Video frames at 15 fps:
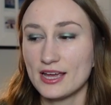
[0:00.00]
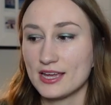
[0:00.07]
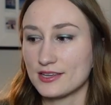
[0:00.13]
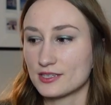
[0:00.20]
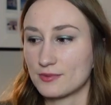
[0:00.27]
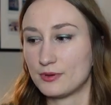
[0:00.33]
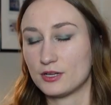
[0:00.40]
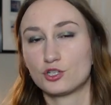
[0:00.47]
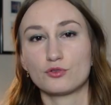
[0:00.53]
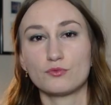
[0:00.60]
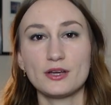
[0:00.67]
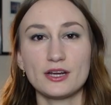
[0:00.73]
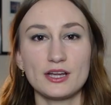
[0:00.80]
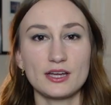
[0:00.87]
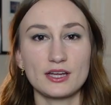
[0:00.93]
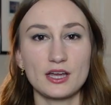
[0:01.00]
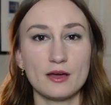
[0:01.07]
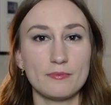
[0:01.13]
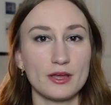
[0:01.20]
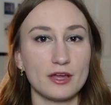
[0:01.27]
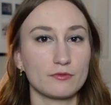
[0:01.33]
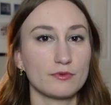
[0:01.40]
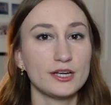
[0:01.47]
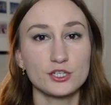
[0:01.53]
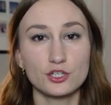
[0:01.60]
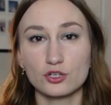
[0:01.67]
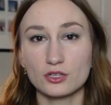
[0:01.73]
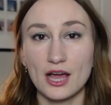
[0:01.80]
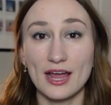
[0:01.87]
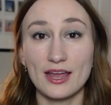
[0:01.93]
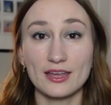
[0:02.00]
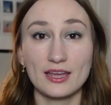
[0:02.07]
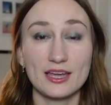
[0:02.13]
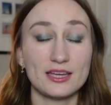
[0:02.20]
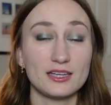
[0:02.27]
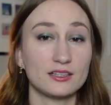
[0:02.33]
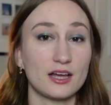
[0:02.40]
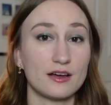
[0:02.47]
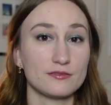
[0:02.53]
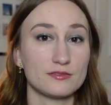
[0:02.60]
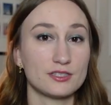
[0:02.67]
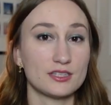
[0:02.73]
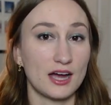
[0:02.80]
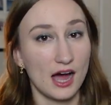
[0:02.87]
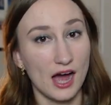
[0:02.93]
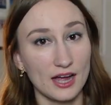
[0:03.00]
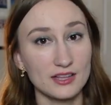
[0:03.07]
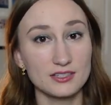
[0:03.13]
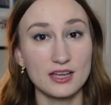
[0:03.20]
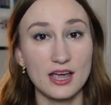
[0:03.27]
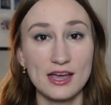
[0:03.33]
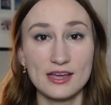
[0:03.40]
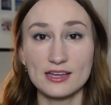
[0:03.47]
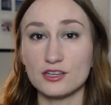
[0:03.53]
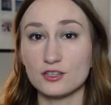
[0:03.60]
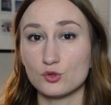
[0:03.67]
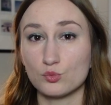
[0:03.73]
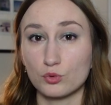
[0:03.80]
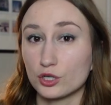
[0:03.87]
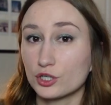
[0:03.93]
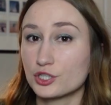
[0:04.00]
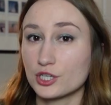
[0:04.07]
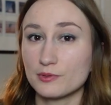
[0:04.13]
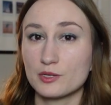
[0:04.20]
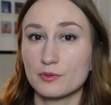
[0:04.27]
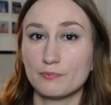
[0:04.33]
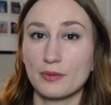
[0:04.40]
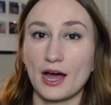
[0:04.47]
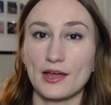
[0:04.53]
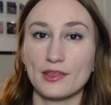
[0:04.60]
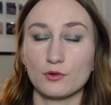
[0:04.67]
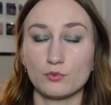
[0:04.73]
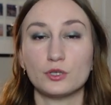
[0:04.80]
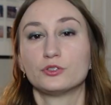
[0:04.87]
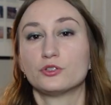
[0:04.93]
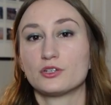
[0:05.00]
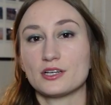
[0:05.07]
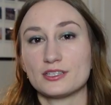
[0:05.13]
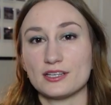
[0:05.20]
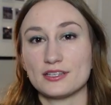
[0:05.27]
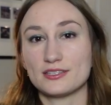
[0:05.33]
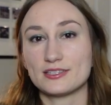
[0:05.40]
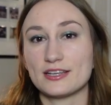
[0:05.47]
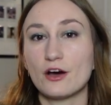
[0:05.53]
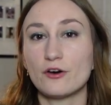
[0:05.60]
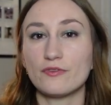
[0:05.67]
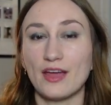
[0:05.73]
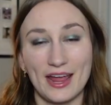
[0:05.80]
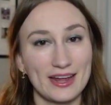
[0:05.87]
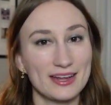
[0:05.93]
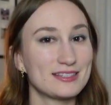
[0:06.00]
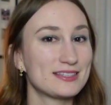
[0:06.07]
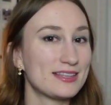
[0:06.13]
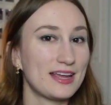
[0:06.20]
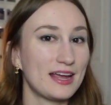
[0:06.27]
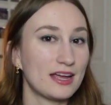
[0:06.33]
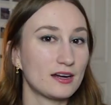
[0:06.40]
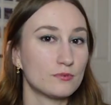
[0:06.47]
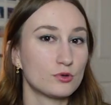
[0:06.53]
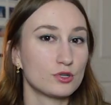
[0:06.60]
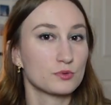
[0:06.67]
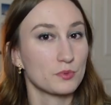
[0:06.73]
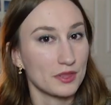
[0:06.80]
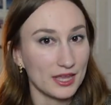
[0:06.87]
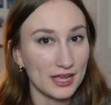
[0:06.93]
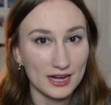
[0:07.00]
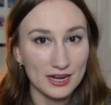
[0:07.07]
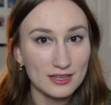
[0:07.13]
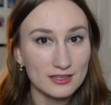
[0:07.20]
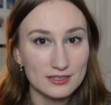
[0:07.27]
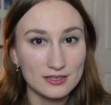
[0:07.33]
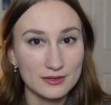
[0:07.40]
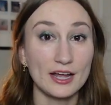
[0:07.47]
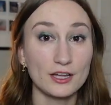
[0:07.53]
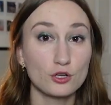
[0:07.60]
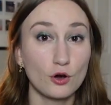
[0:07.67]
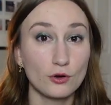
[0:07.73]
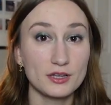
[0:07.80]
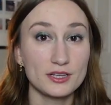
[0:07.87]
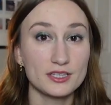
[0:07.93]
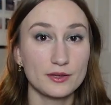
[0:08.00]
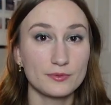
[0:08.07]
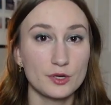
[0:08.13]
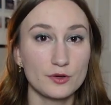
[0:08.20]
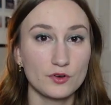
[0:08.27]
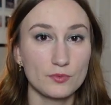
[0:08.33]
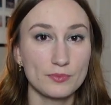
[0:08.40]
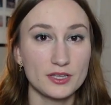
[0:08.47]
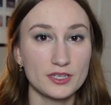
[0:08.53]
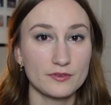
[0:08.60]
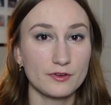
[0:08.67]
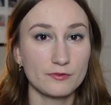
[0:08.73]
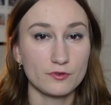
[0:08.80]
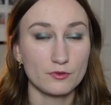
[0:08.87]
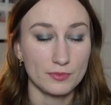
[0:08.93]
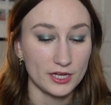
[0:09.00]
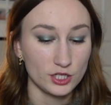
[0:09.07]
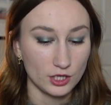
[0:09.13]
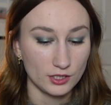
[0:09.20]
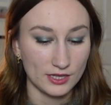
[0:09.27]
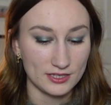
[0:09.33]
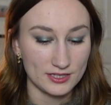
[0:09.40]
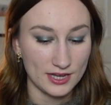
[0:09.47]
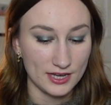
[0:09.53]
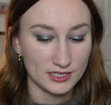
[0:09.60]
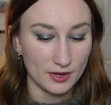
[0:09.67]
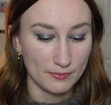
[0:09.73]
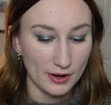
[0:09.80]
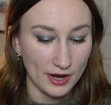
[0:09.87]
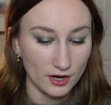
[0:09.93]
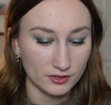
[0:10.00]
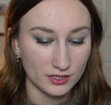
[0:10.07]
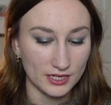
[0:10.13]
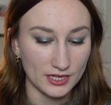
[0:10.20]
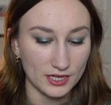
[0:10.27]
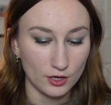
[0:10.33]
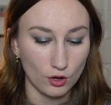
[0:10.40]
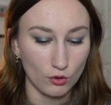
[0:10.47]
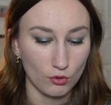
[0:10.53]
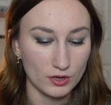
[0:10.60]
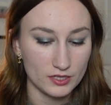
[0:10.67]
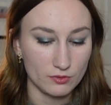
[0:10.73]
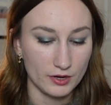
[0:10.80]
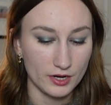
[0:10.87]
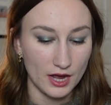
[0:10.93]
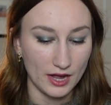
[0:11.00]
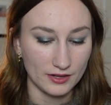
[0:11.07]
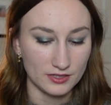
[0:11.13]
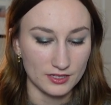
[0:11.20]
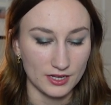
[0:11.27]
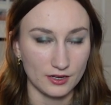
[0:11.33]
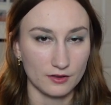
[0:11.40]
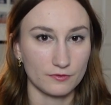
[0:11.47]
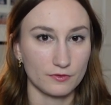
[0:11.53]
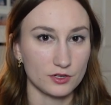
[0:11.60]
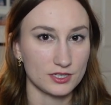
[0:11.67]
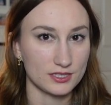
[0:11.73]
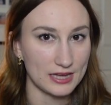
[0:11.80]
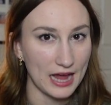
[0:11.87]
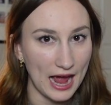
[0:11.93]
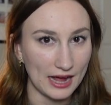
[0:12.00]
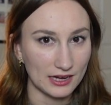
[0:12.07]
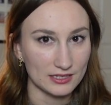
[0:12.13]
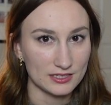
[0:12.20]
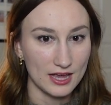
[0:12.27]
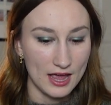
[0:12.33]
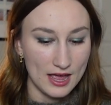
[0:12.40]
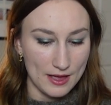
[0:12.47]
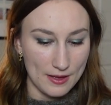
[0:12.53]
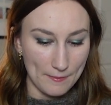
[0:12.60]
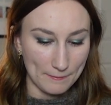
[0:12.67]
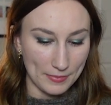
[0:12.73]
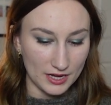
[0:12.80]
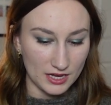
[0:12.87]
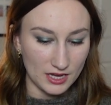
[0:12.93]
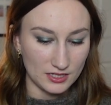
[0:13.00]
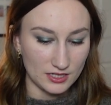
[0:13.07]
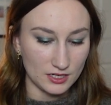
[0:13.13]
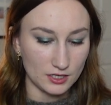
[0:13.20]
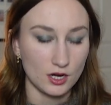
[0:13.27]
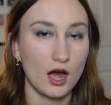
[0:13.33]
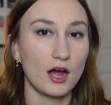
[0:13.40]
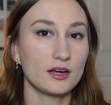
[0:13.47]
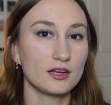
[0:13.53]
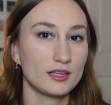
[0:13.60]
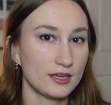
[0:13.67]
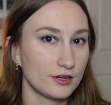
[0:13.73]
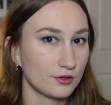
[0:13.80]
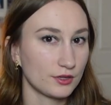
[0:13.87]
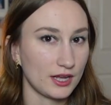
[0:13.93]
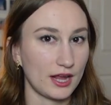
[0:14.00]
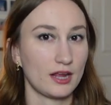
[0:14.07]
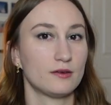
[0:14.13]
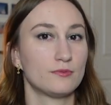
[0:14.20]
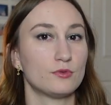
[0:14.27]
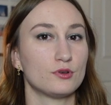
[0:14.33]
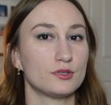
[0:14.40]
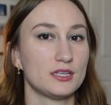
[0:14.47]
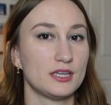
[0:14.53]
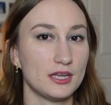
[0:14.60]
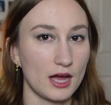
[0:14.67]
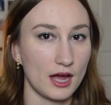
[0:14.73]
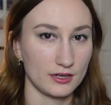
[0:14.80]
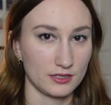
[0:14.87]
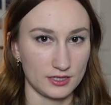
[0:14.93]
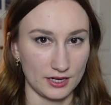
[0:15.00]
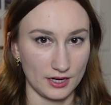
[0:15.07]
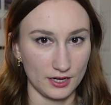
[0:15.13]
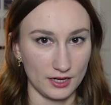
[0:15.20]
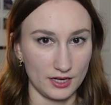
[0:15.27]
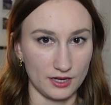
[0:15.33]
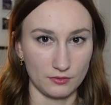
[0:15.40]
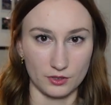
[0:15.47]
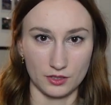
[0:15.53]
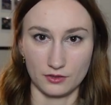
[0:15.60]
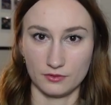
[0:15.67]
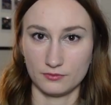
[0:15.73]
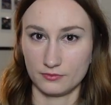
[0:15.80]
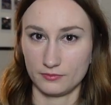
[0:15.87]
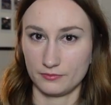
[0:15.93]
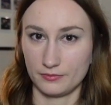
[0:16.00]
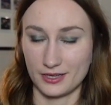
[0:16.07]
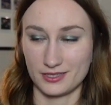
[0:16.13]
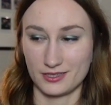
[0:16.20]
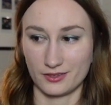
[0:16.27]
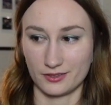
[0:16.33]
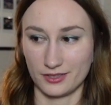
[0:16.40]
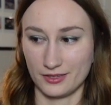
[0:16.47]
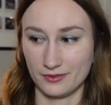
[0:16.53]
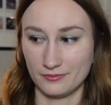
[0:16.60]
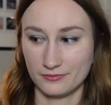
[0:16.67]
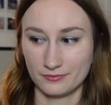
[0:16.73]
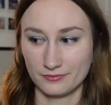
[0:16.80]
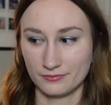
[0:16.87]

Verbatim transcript: He's a bit druidic, a bit ranger-like, he loves to hunt, he's worshipped by the wilderness itself and the animals within it. And I totally skipped over a piece of information that says apparently he always went hunting for stags, but he did not kill the animals he hunted. He would basically